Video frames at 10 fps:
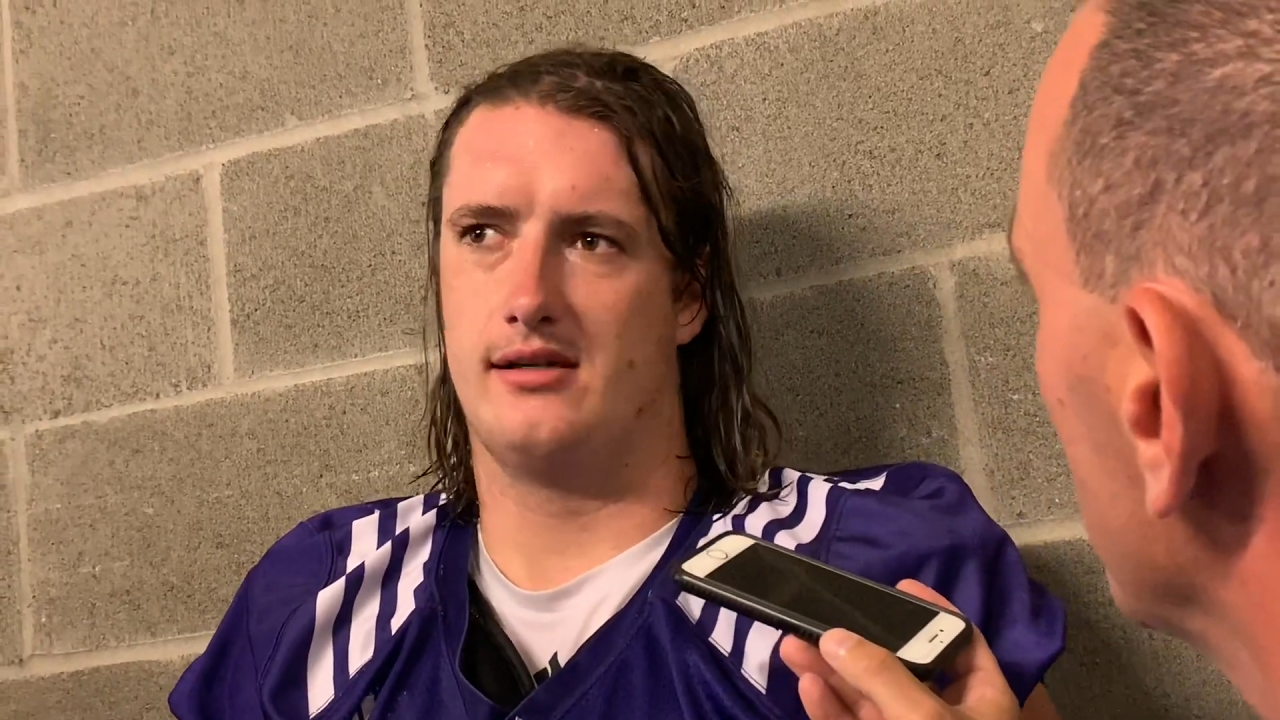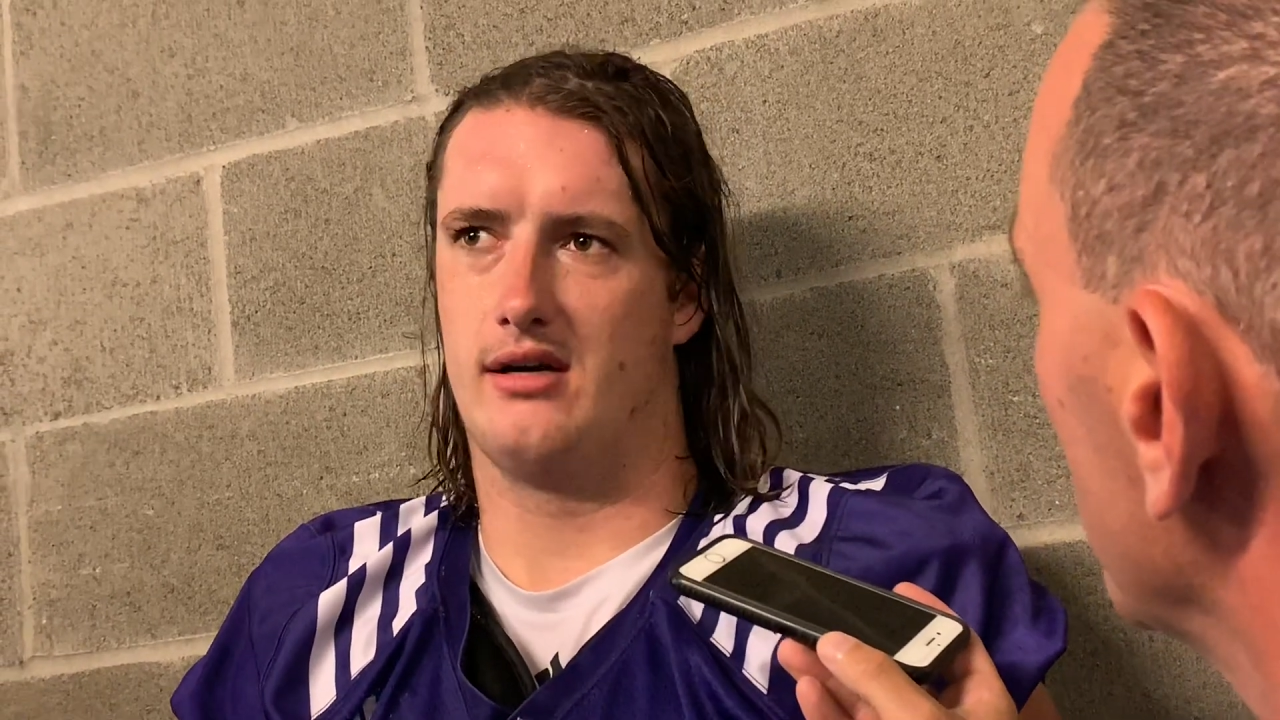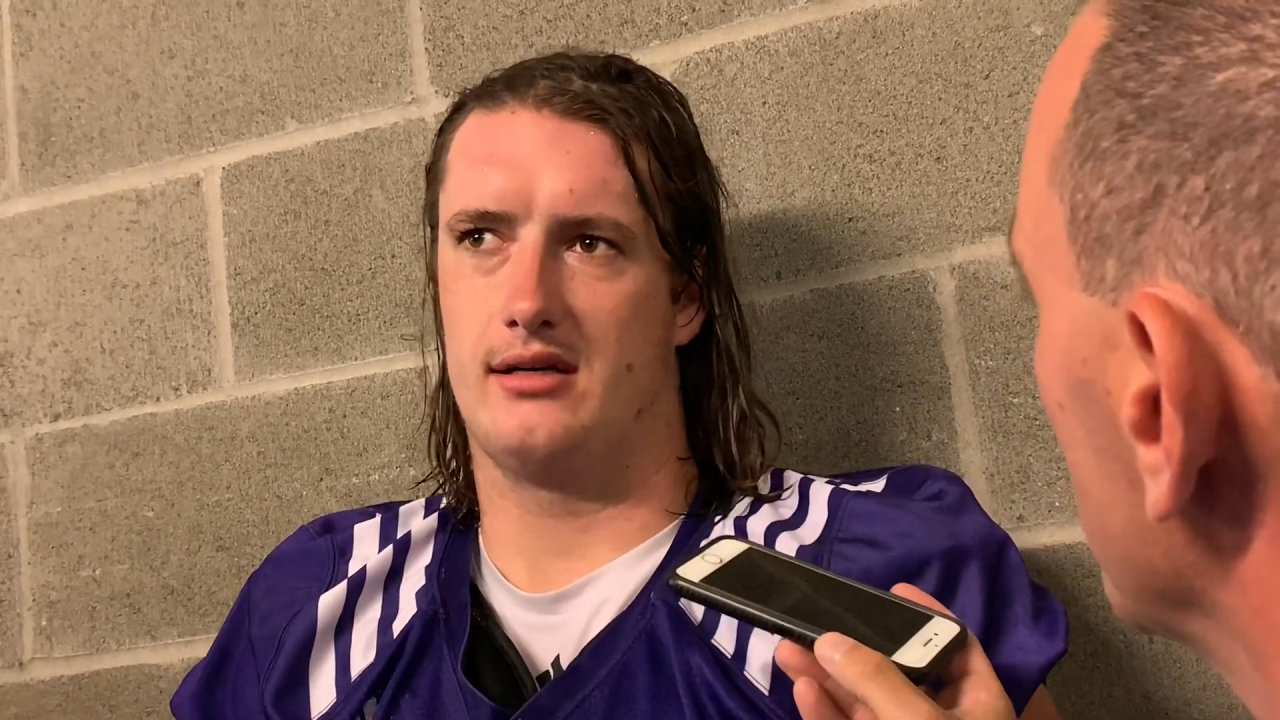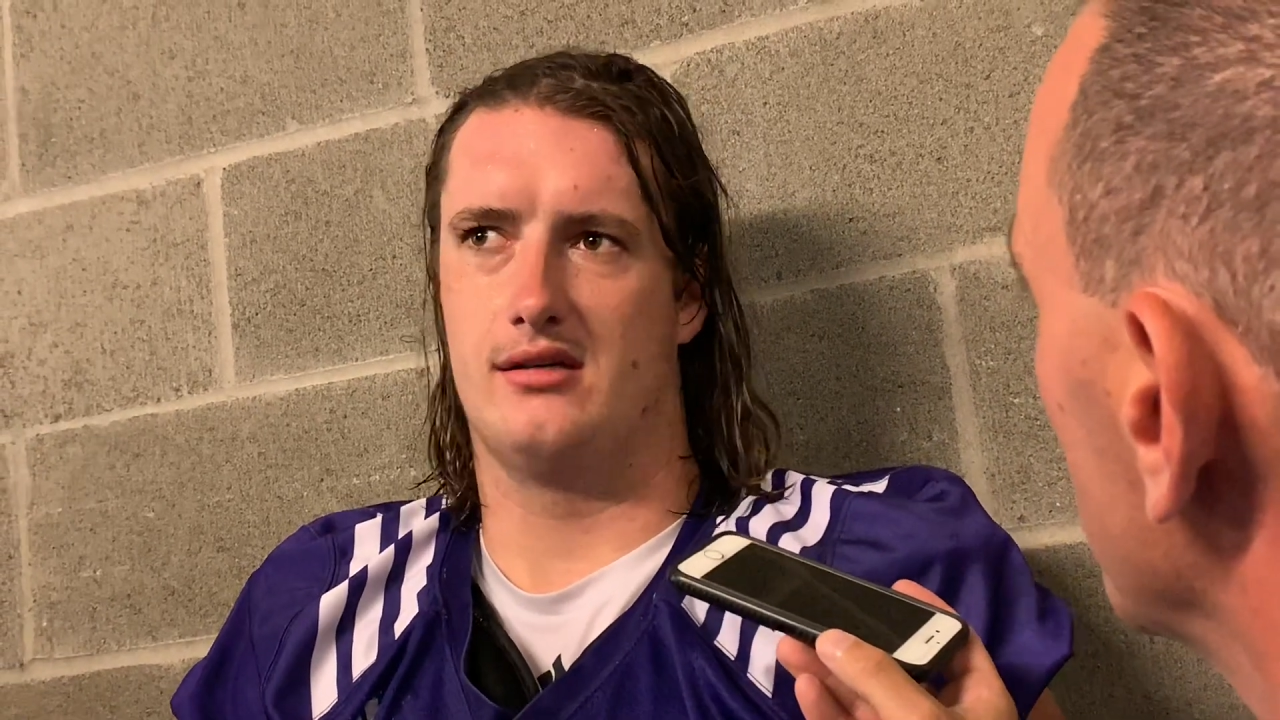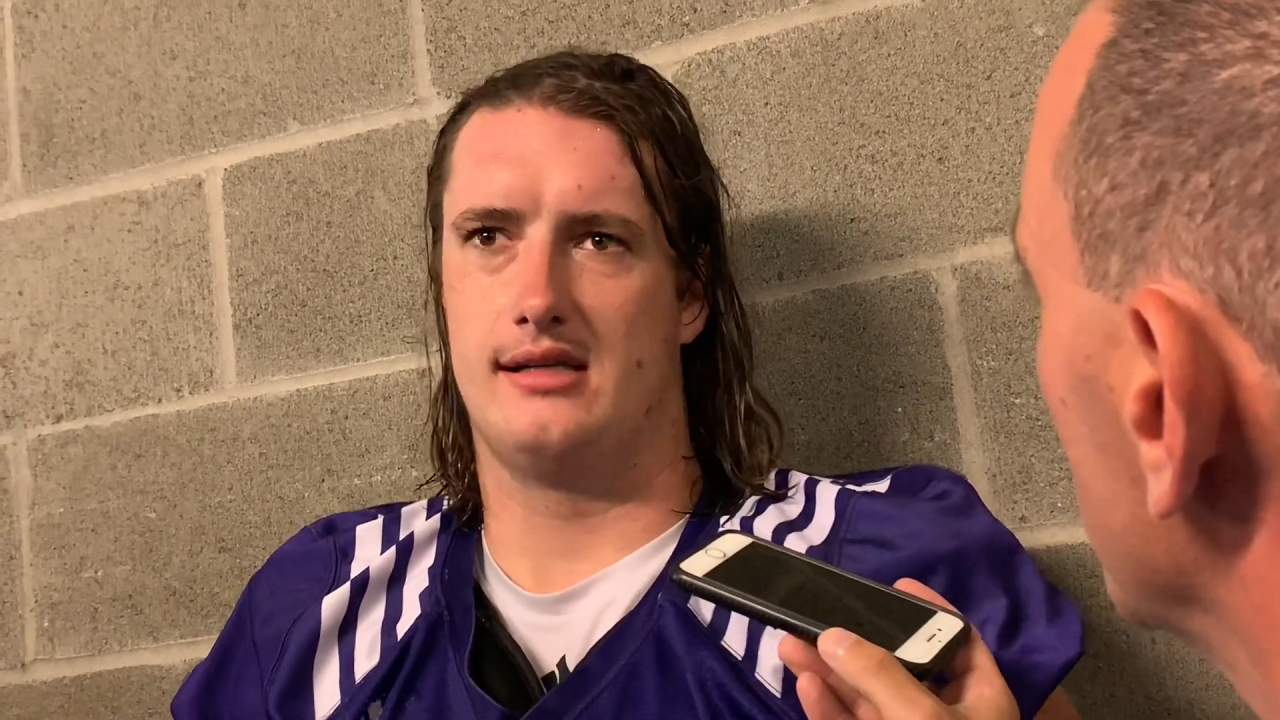I
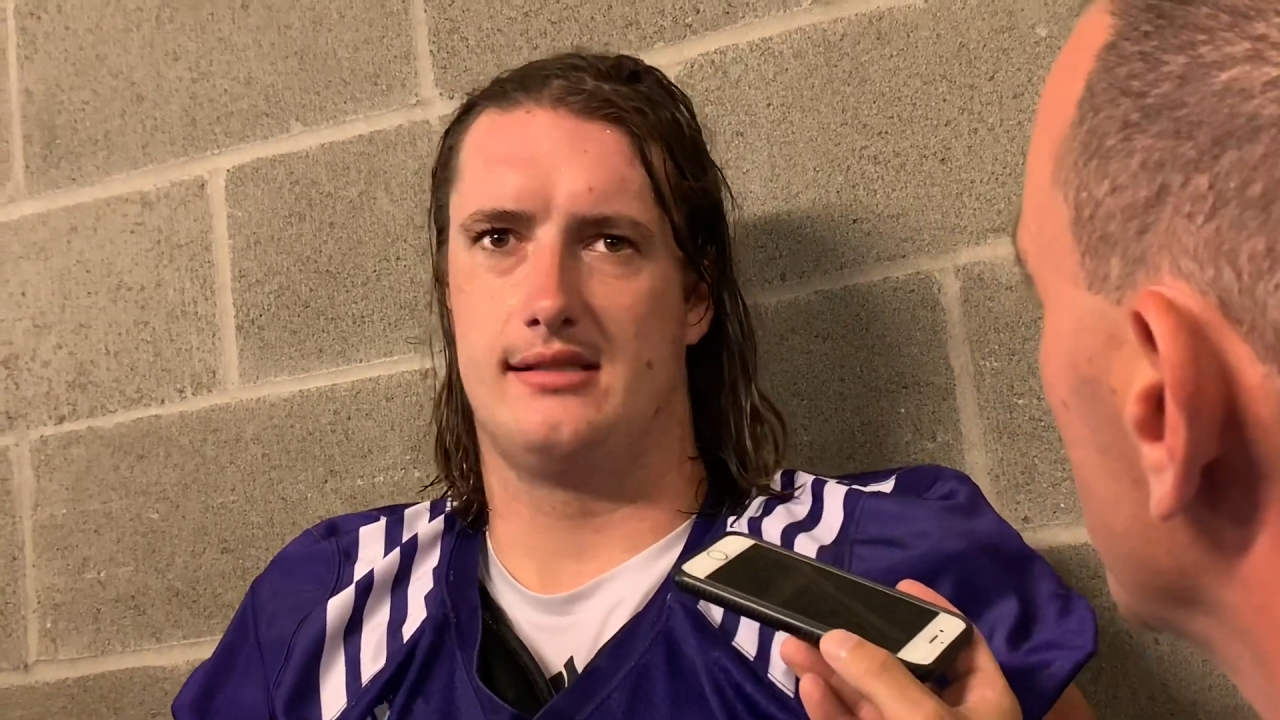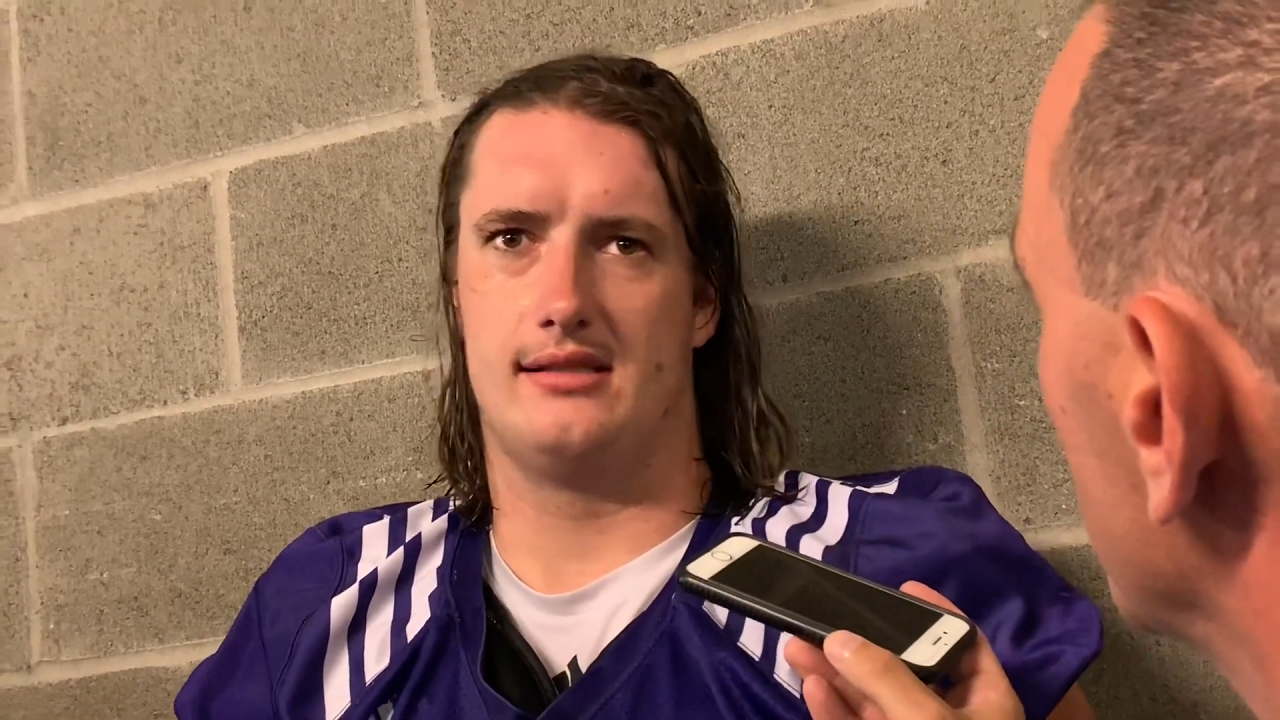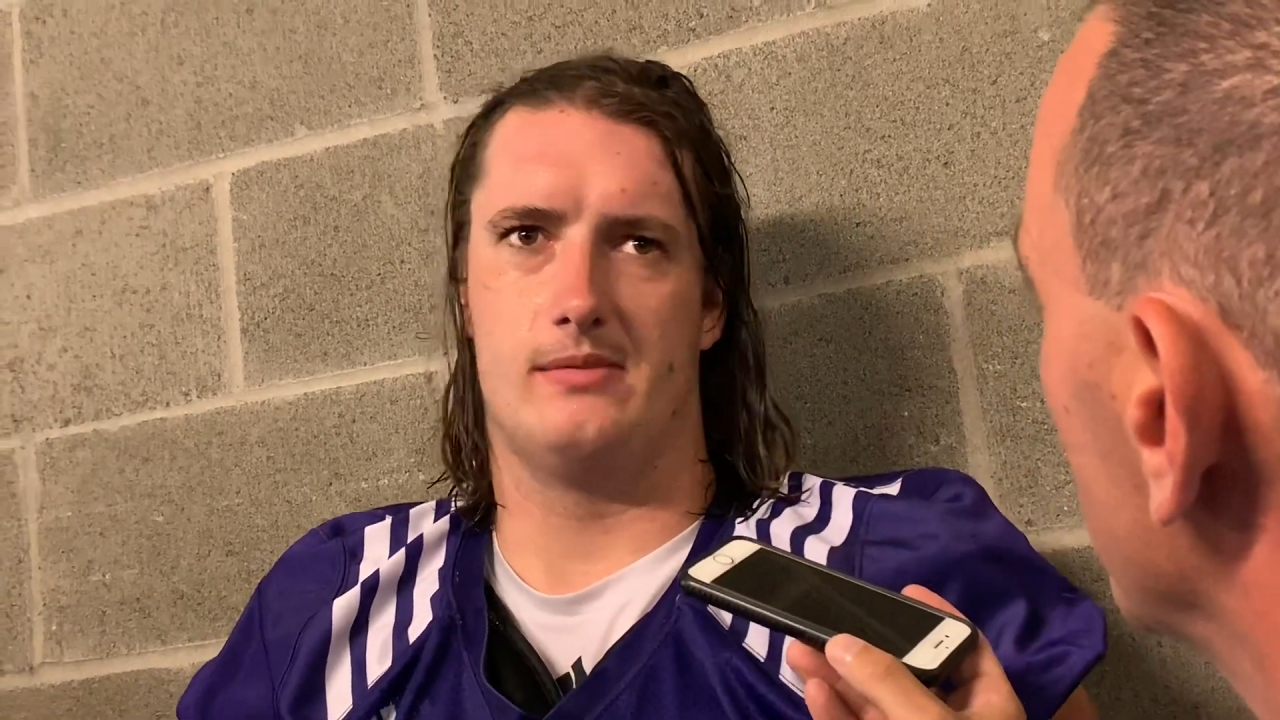go against them